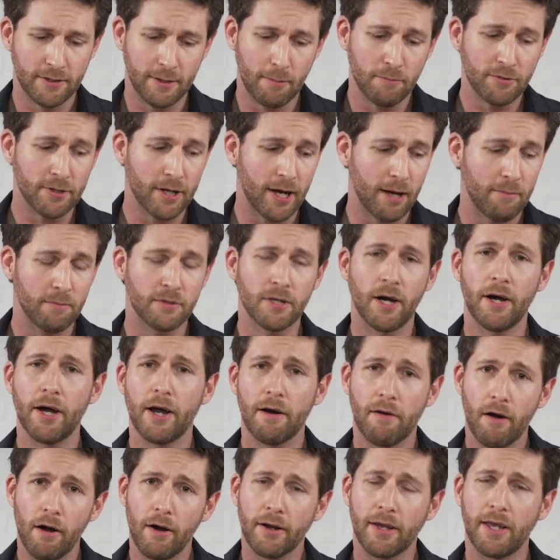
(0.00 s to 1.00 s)
Sometimes
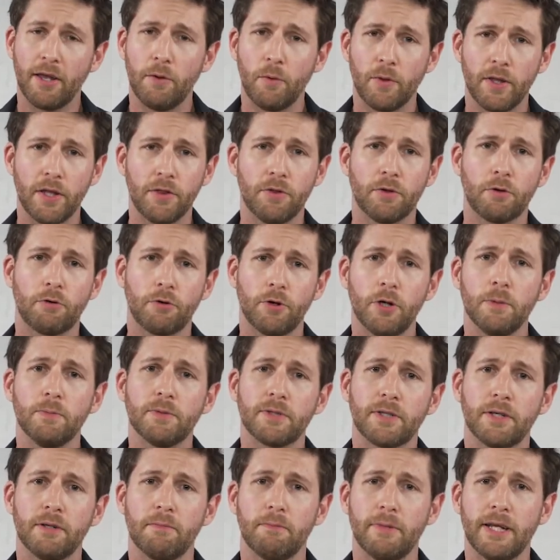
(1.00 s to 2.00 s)
hierarchy within the
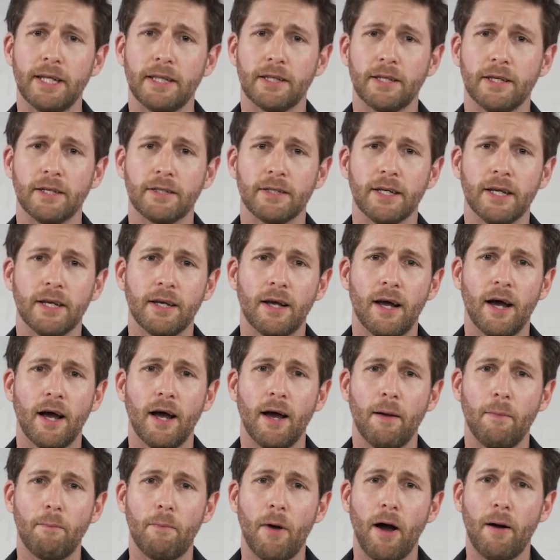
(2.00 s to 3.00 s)
groups can mean that
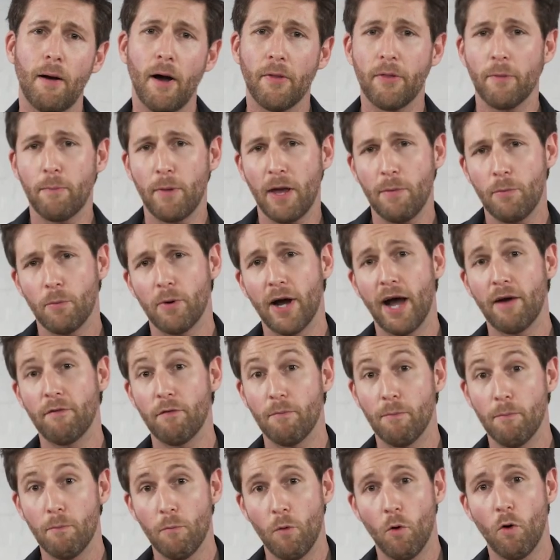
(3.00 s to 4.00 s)
other people
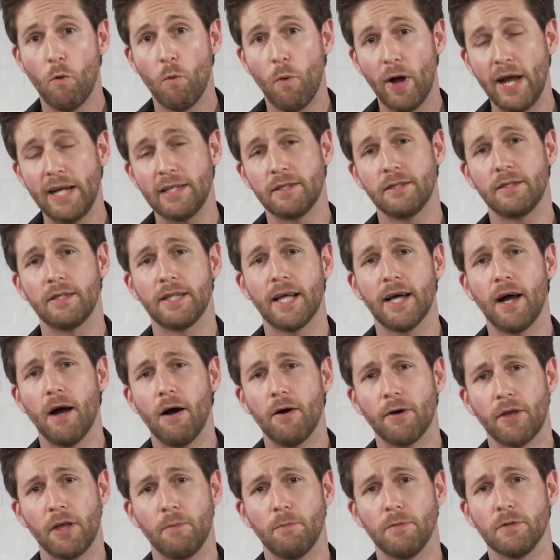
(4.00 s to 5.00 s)
have more weight to their
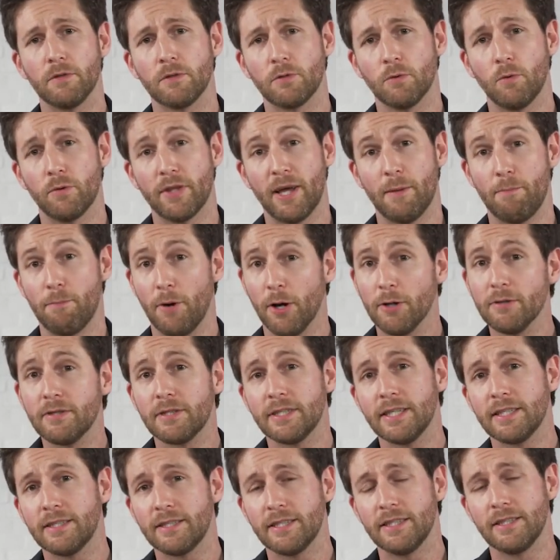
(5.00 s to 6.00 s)
arguments, or their
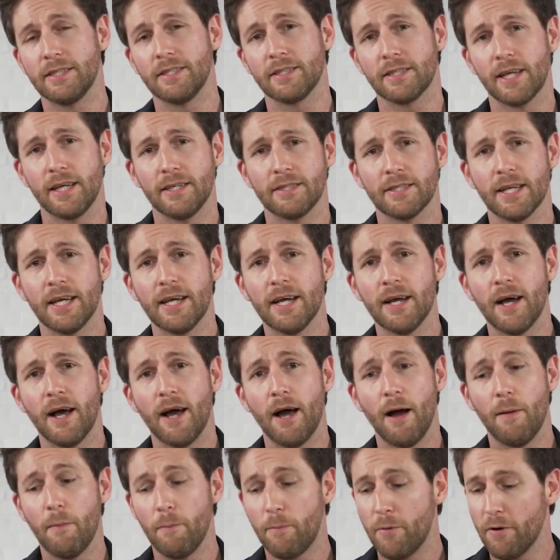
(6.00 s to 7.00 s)
post-its in this case,
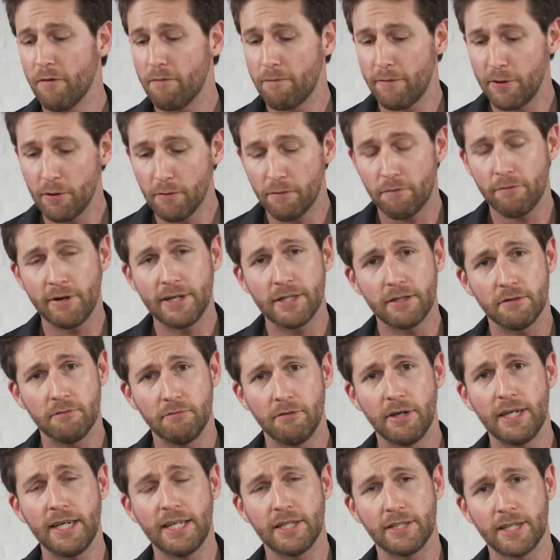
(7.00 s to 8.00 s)
but feel free to
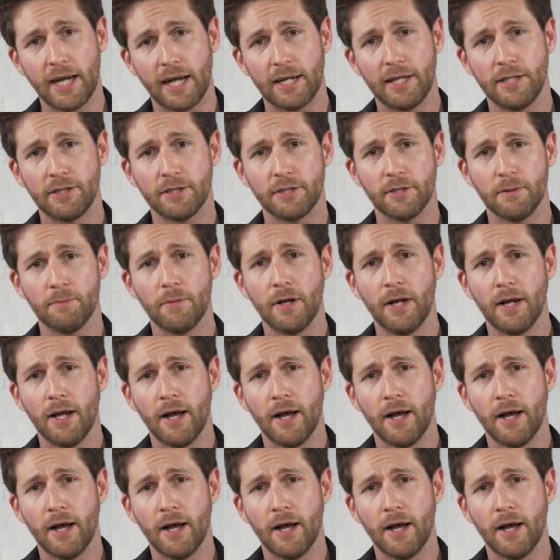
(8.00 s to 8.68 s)
really challenge them